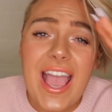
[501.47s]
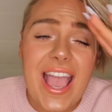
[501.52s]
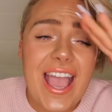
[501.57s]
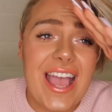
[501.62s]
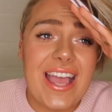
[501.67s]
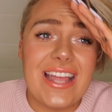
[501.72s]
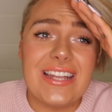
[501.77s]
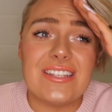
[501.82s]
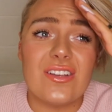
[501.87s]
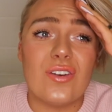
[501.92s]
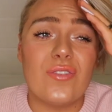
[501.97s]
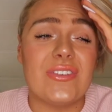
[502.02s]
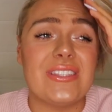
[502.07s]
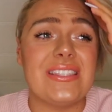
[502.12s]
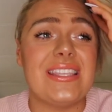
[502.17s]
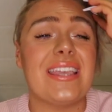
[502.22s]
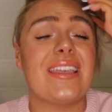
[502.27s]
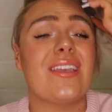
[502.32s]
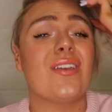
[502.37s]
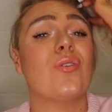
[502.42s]
and
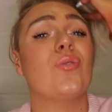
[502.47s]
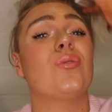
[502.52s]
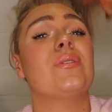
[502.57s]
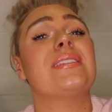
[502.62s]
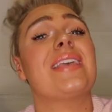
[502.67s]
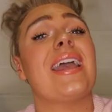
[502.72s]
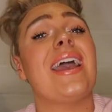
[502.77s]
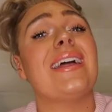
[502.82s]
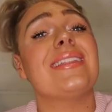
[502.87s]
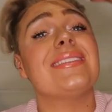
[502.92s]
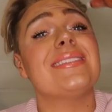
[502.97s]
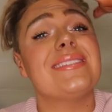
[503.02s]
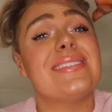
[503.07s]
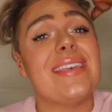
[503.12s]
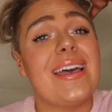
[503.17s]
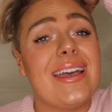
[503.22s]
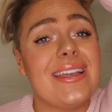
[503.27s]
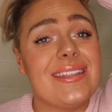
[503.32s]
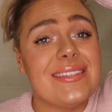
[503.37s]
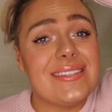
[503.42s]
obviously it can cause
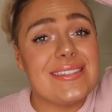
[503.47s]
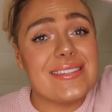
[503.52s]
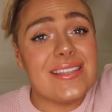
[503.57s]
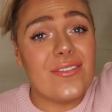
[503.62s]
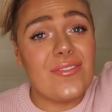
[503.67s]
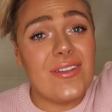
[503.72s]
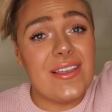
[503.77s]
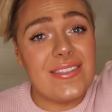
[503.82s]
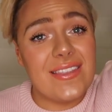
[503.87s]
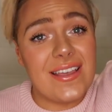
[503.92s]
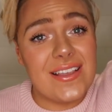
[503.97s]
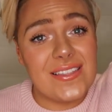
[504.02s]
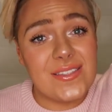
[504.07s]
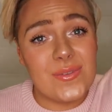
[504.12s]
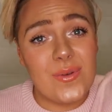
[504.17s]
cancer and stuff like that.